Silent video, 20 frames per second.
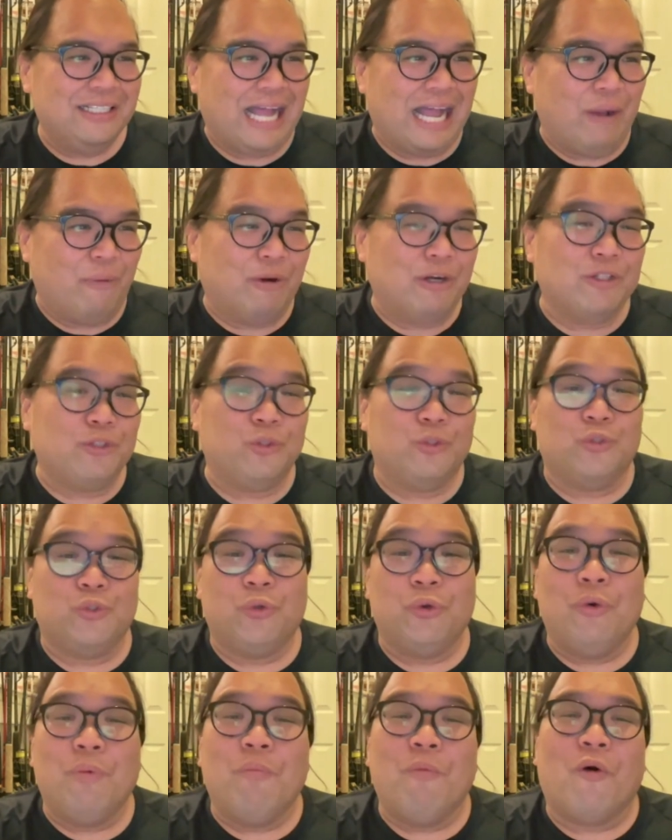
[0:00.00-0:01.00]
I want to do
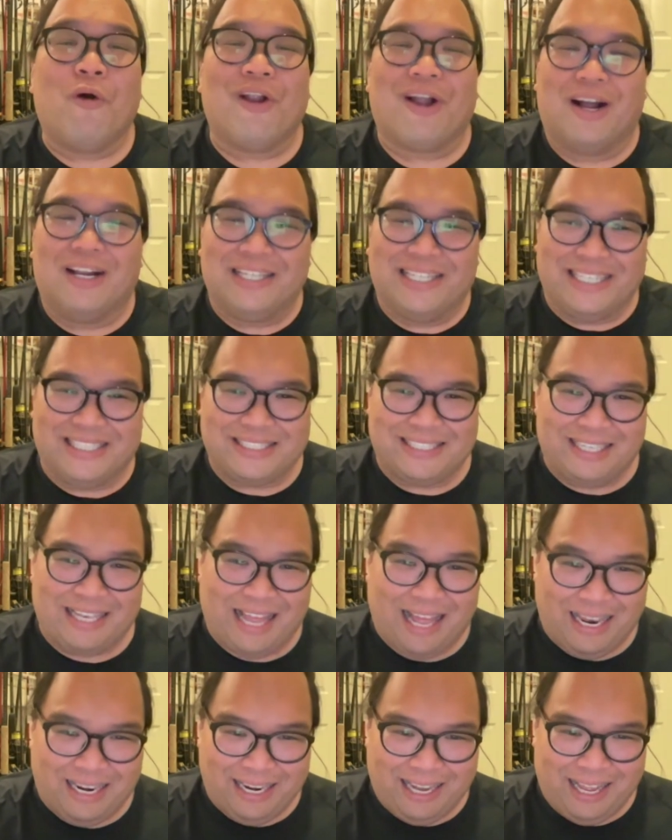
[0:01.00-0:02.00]
two more on this
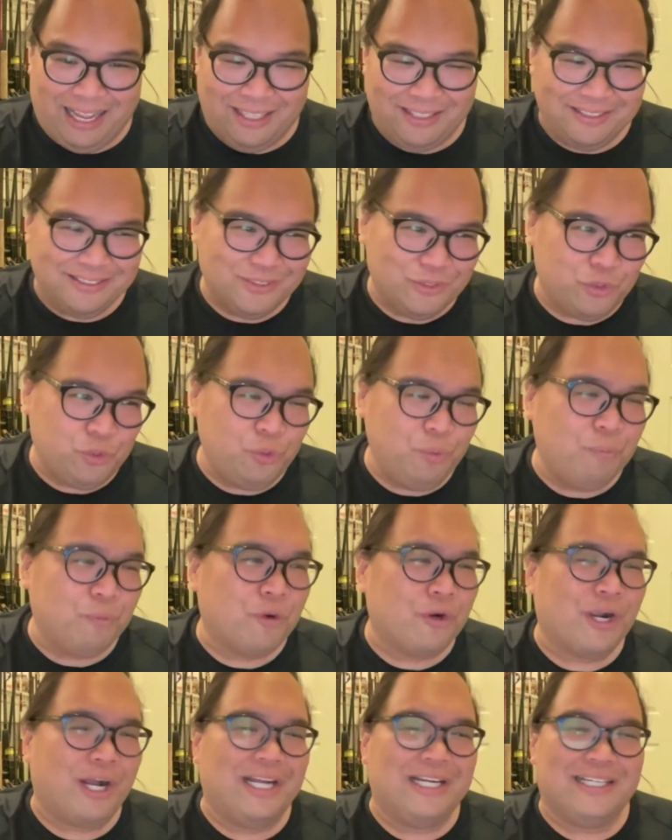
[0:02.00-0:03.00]
Lala, two
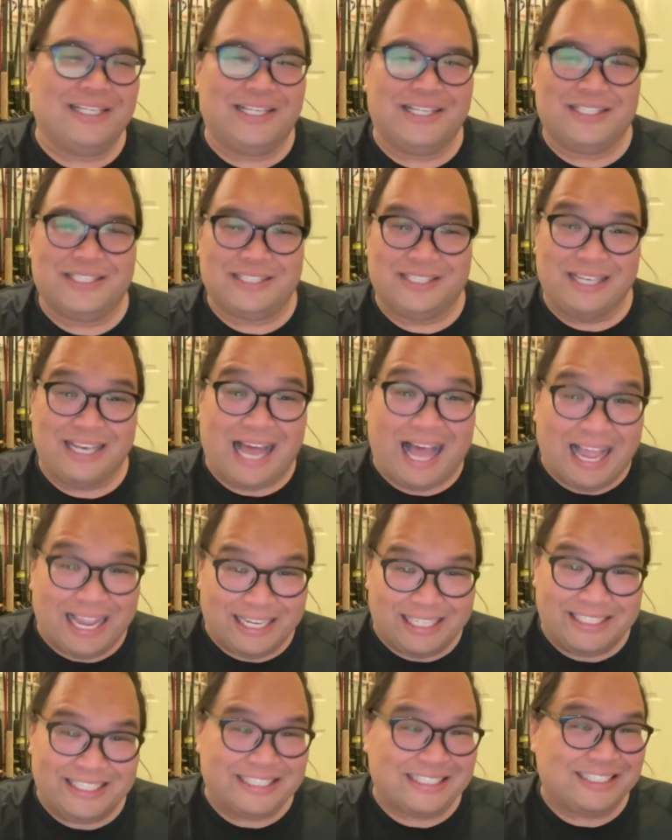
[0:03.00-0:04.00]
more on this
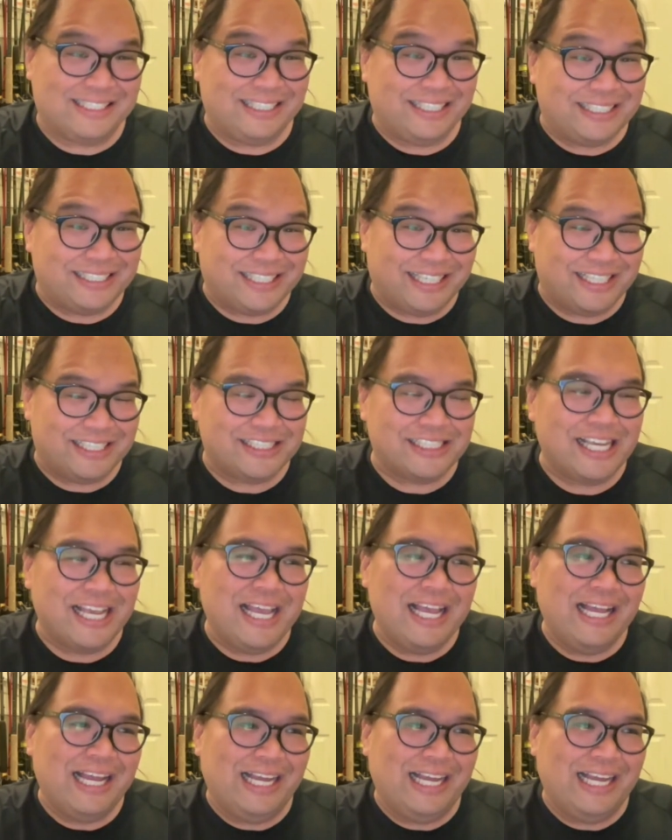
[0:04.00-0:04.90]
line, this lineage,